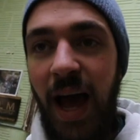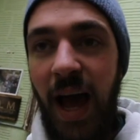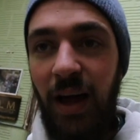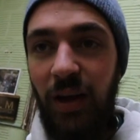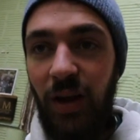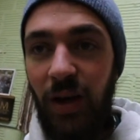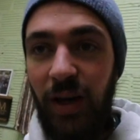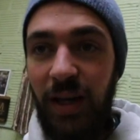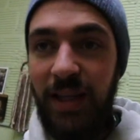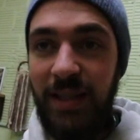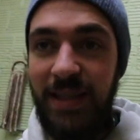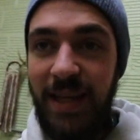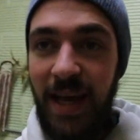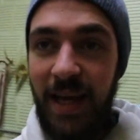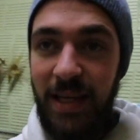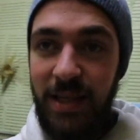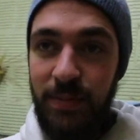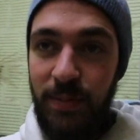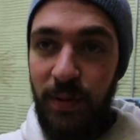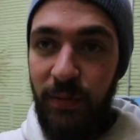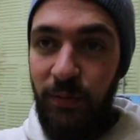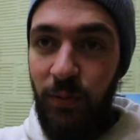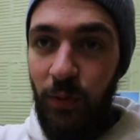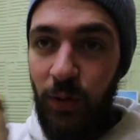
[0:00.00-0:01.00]
how long it takes
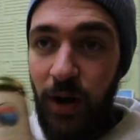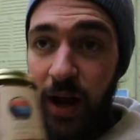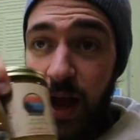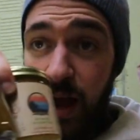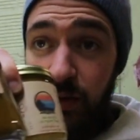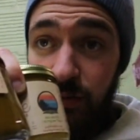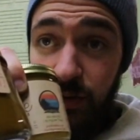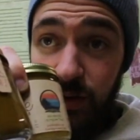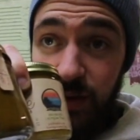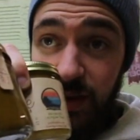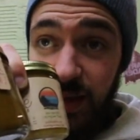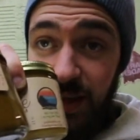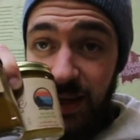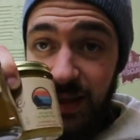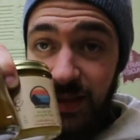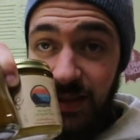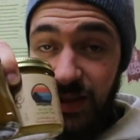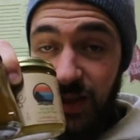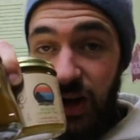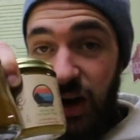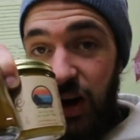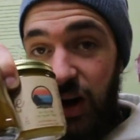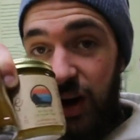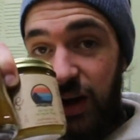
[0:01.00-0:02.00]
before everything
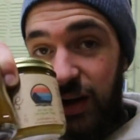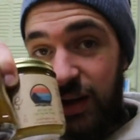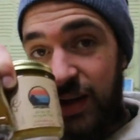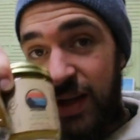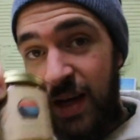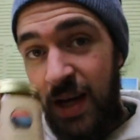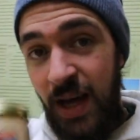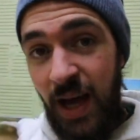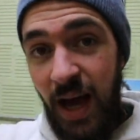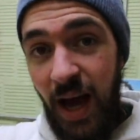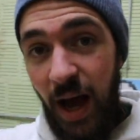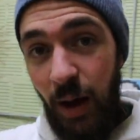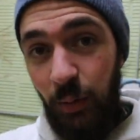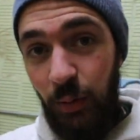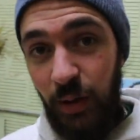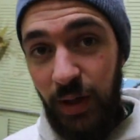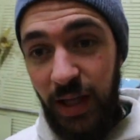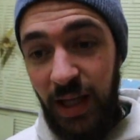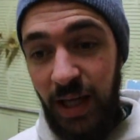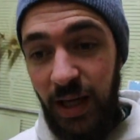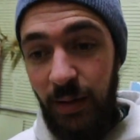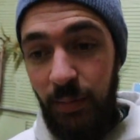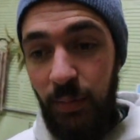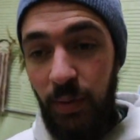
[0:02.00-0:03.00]
is gone. I will
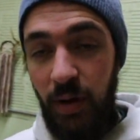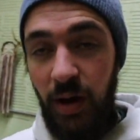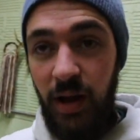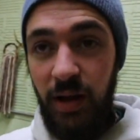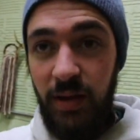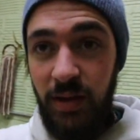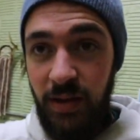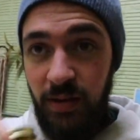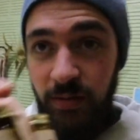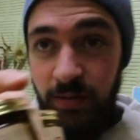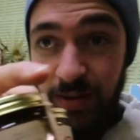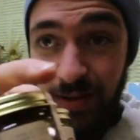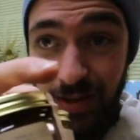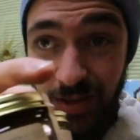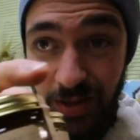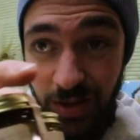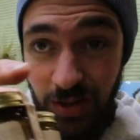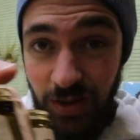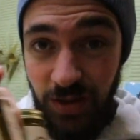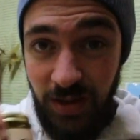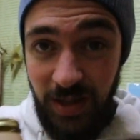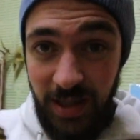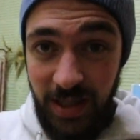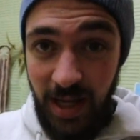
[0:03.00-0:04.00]
keep
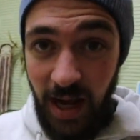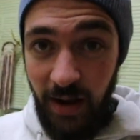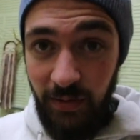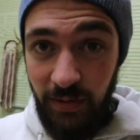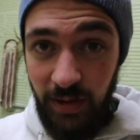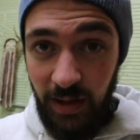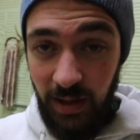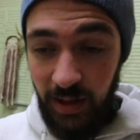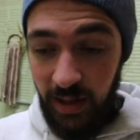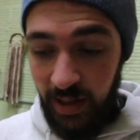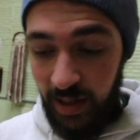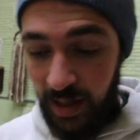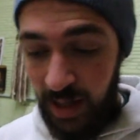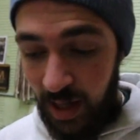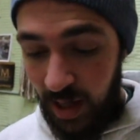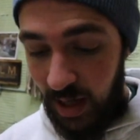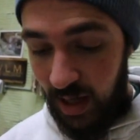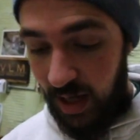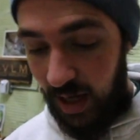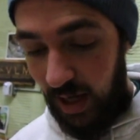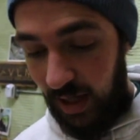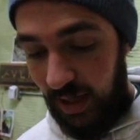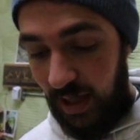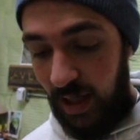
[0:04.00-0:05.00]
this definitely
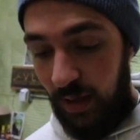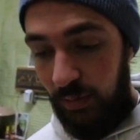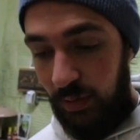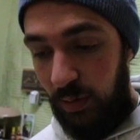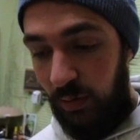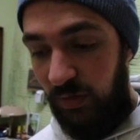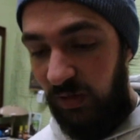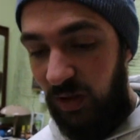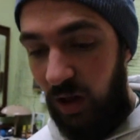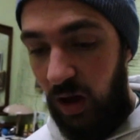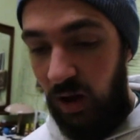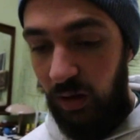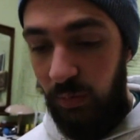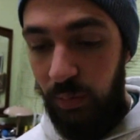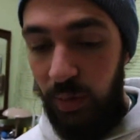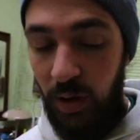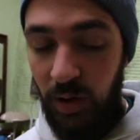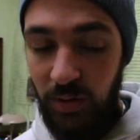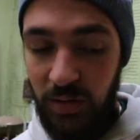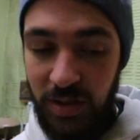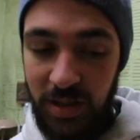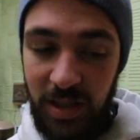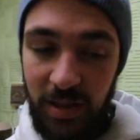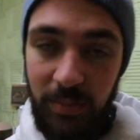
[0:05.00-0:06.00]
uh, keep the vlog
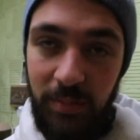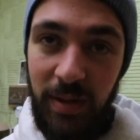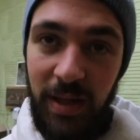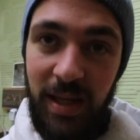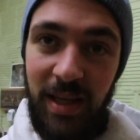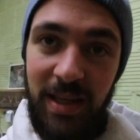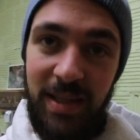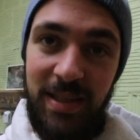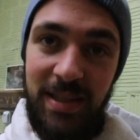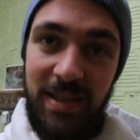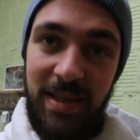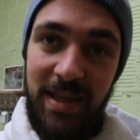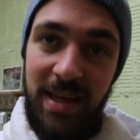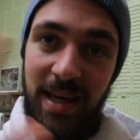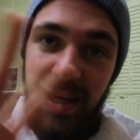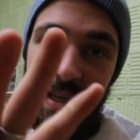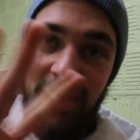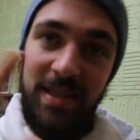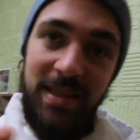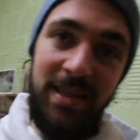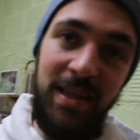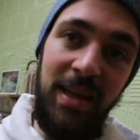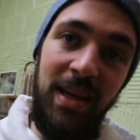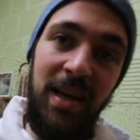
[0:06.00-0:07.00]
posted because
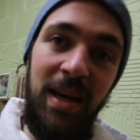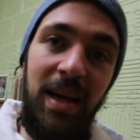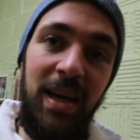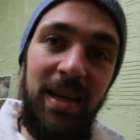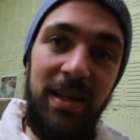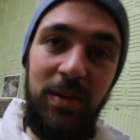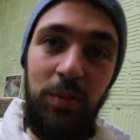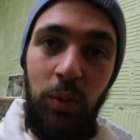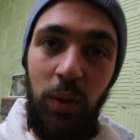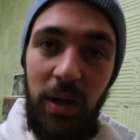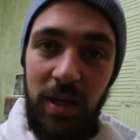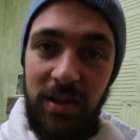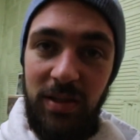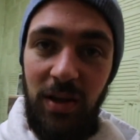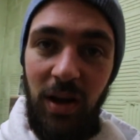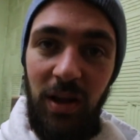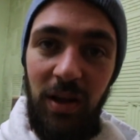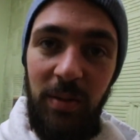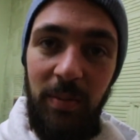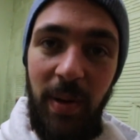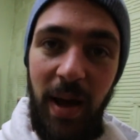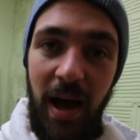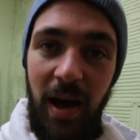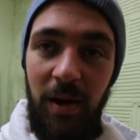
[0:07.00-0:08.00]
this is what it's
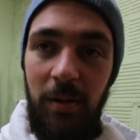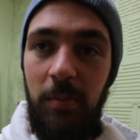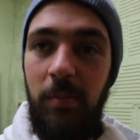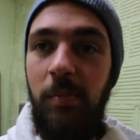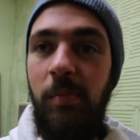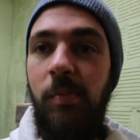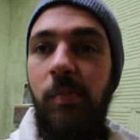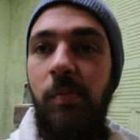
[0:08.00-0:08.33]
all about.